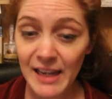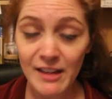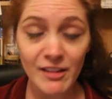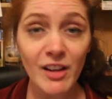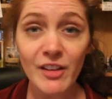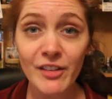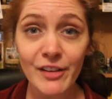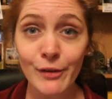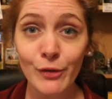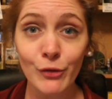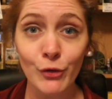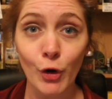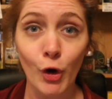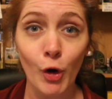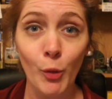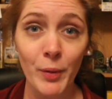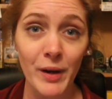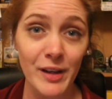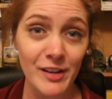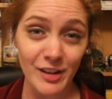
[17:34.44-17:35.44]
it does its
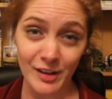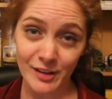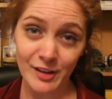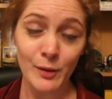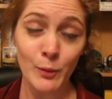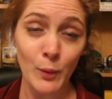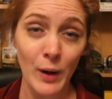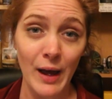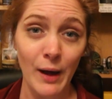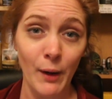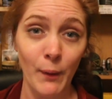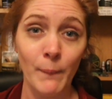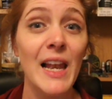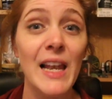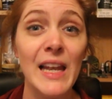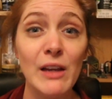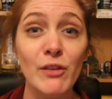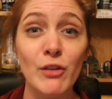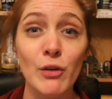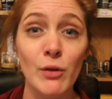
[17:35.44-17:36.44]
job, does it well. It
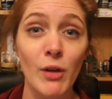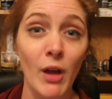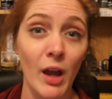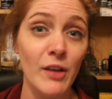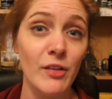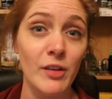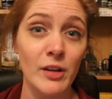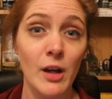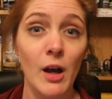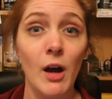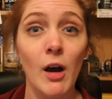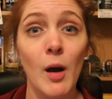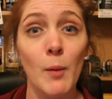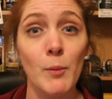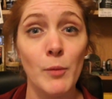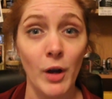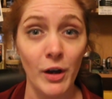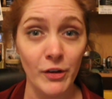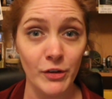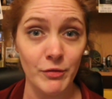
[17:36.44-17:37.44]
leaves you nice and
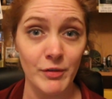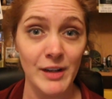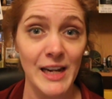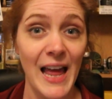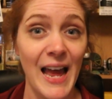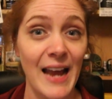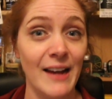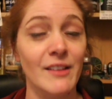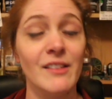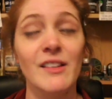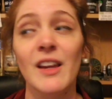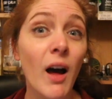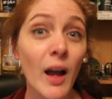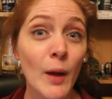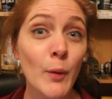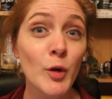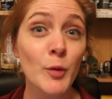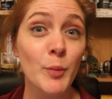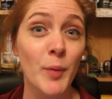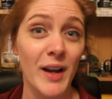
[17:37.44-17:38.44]
calm, nice and relaxed.
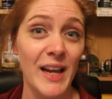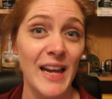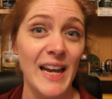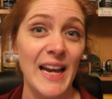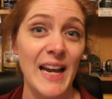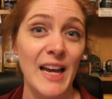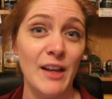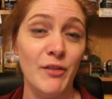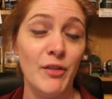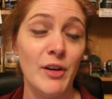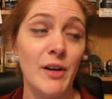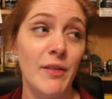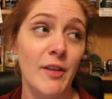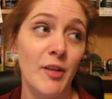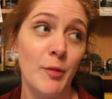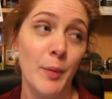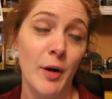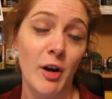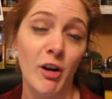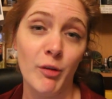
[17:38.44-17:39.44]
I would buy a handful of
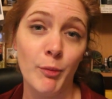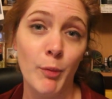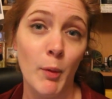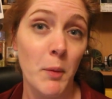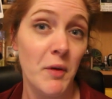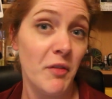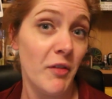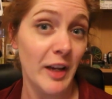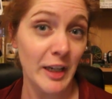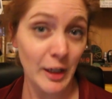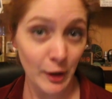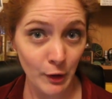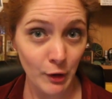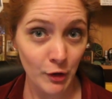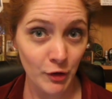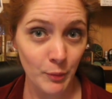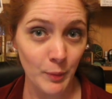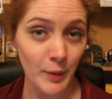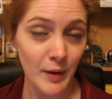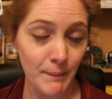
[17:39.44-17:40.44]
this bath bomb if I
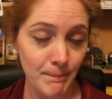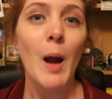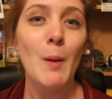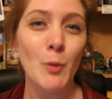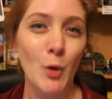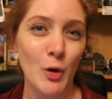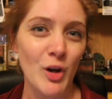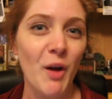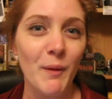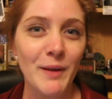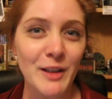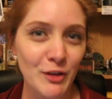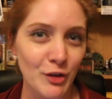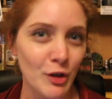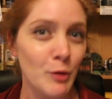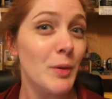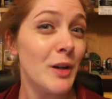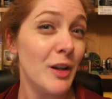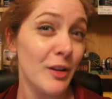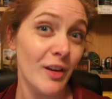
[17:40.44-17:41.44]
could, but I'm not going
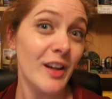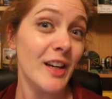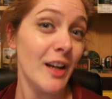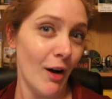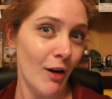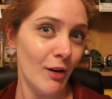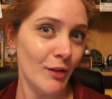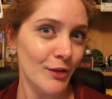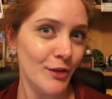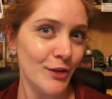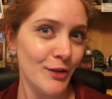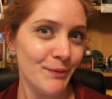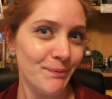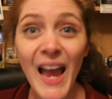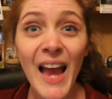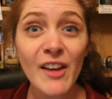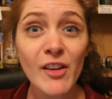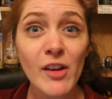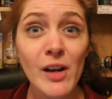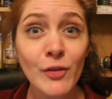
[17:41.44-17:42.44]
to because I can't.
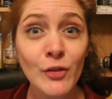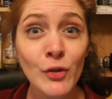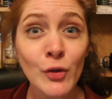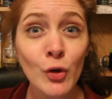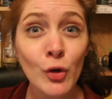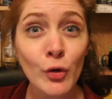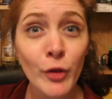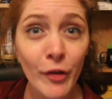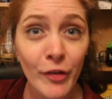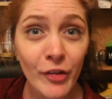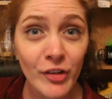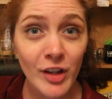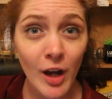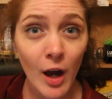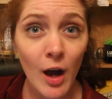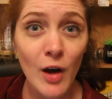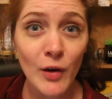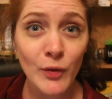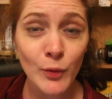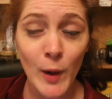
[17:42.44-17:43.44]
And after all the
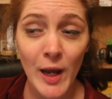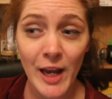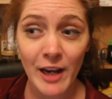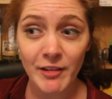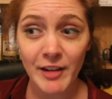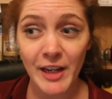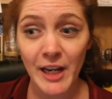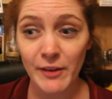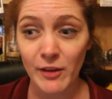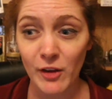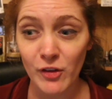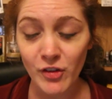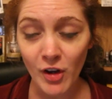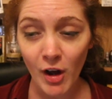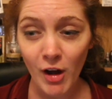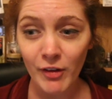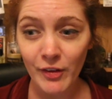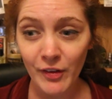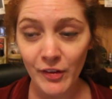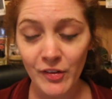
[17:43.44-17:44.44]
scarf wearing and the
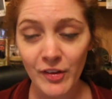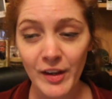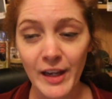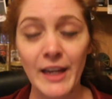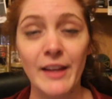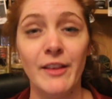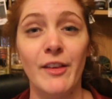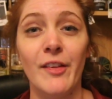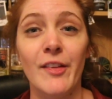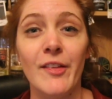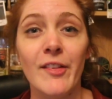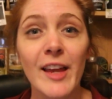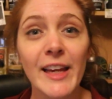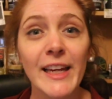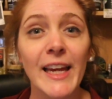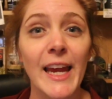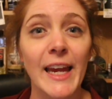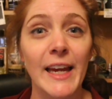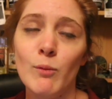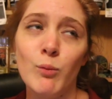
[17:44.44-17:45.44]
dancing and the
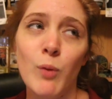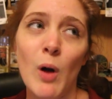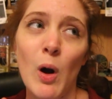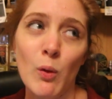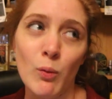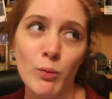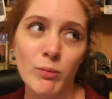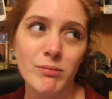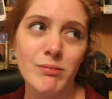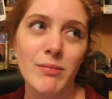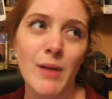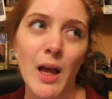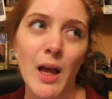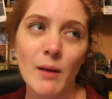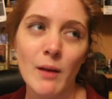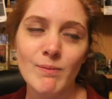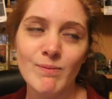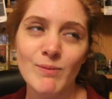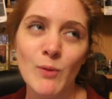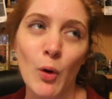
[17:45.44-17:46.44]
singing, well,
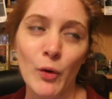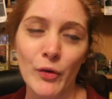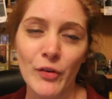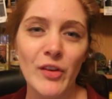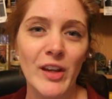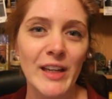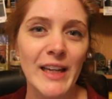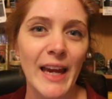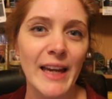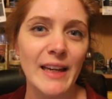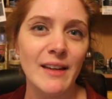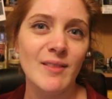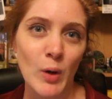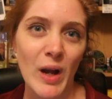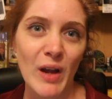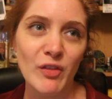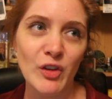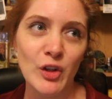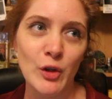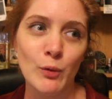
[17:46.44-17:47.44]
not singing,
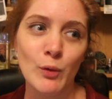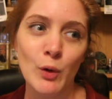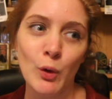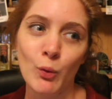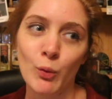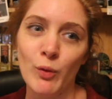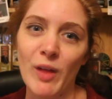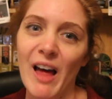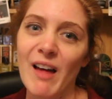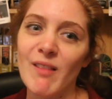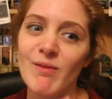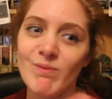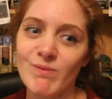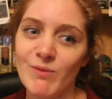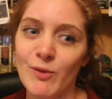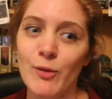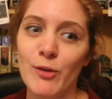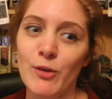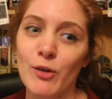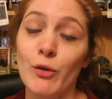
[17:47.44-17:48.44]
whatever you call that
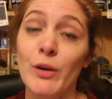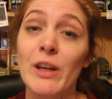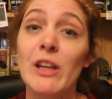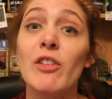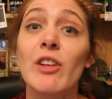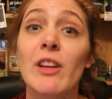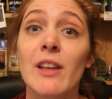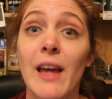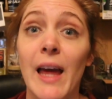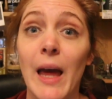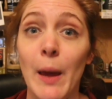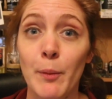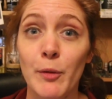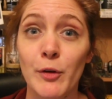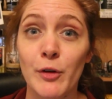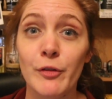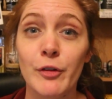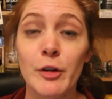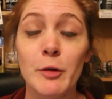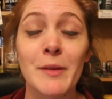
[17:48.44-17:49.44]
screeching that
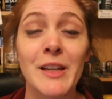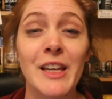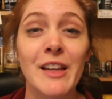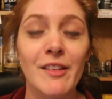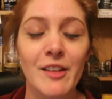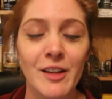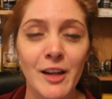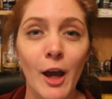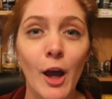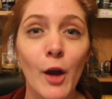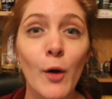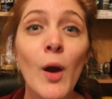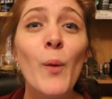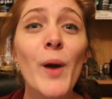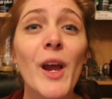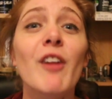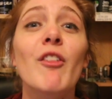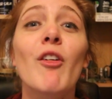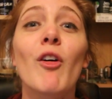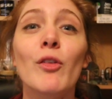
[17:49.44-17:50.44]
happened a few minutes ago,
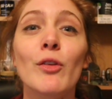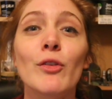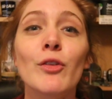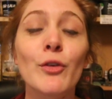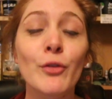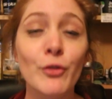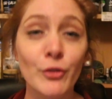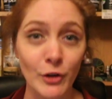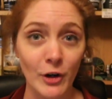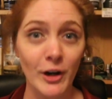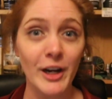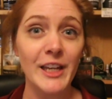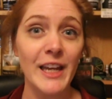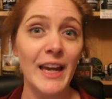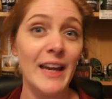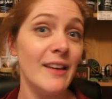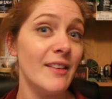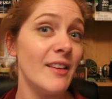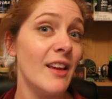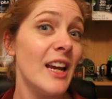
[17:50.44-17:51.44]
we're on to
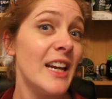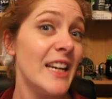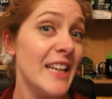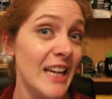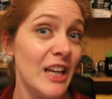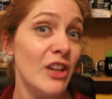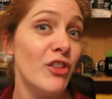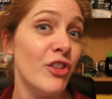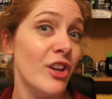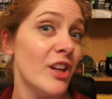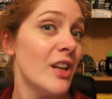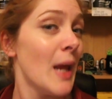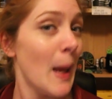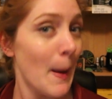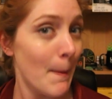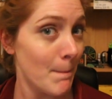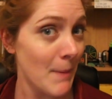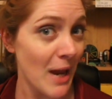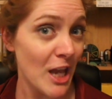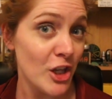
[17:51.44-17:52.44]
Friday's kitchen
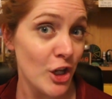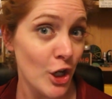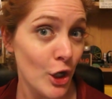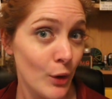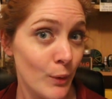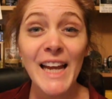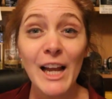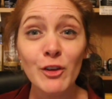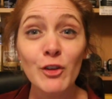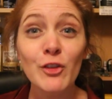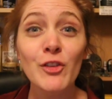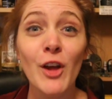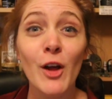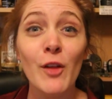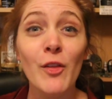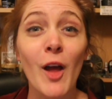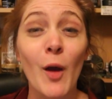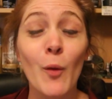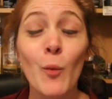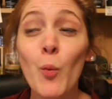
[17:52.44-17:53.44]
menu. Can you tell
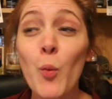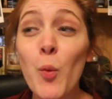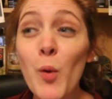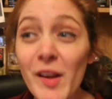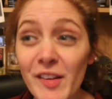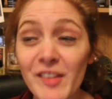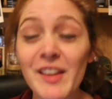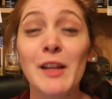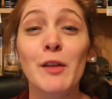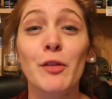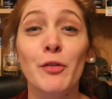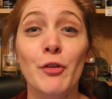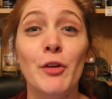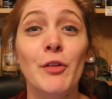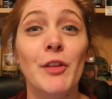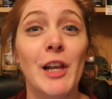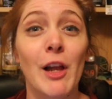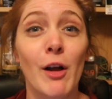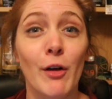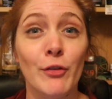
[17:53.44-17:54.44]
that I'm whizzing through
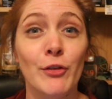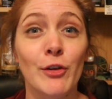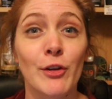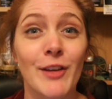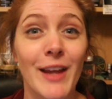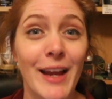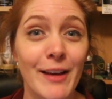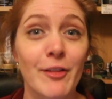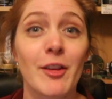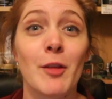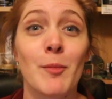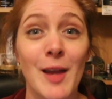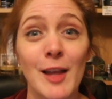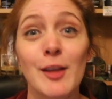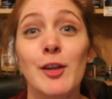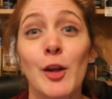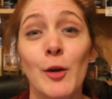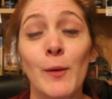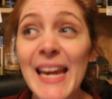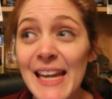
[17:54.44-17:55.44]
the last 2 days of the
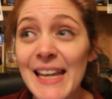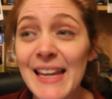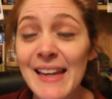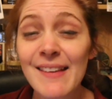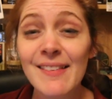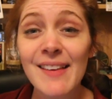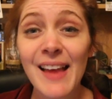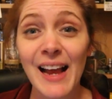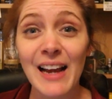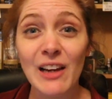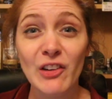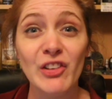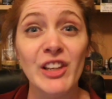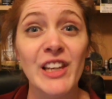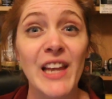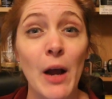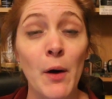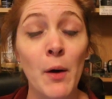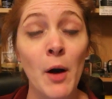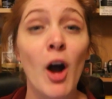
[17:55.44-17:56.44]
menu? It is actually
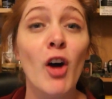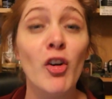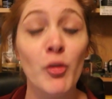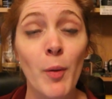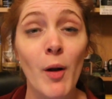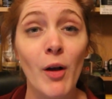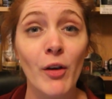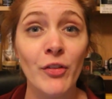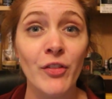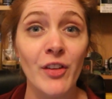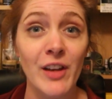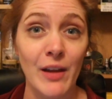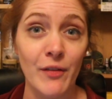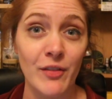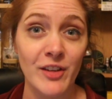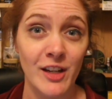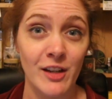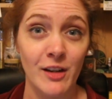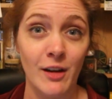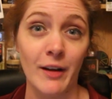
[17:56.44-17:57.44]
now
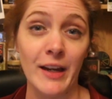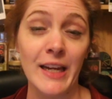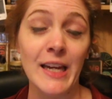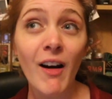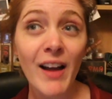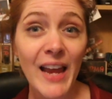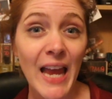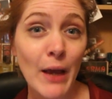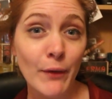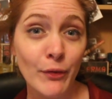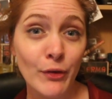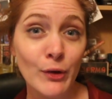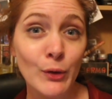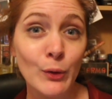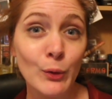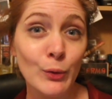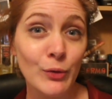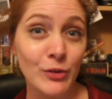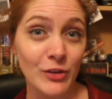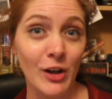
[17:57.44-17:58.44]
11:30 at night. I have
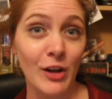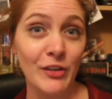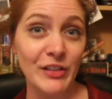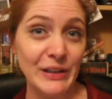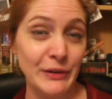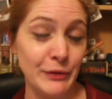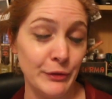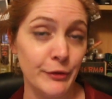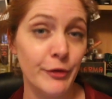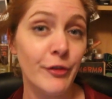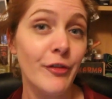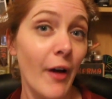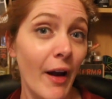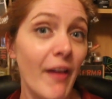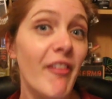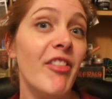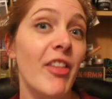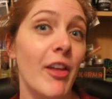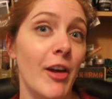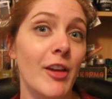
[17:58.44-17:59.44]
school starting from
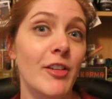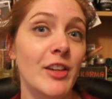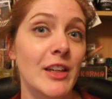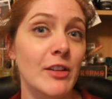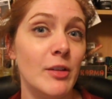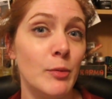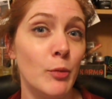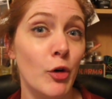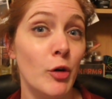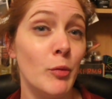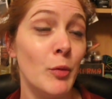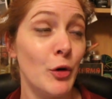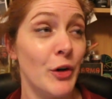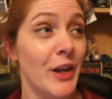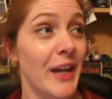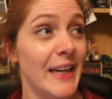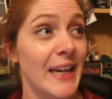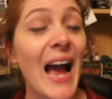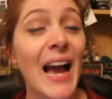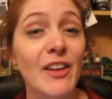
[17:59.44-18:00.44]
5:30 tomorrow
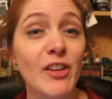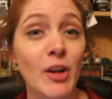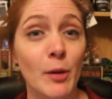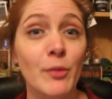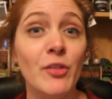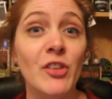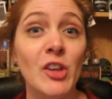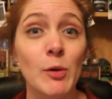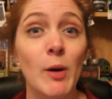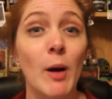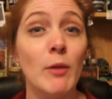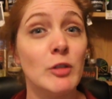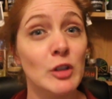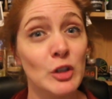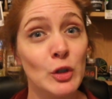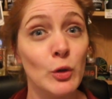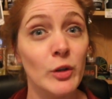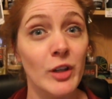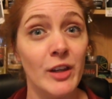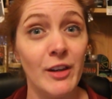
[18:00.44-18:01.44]
morning, and I'm still up
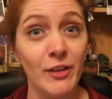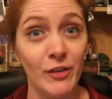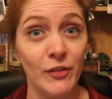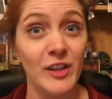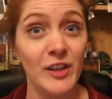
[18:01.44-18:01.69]
recording this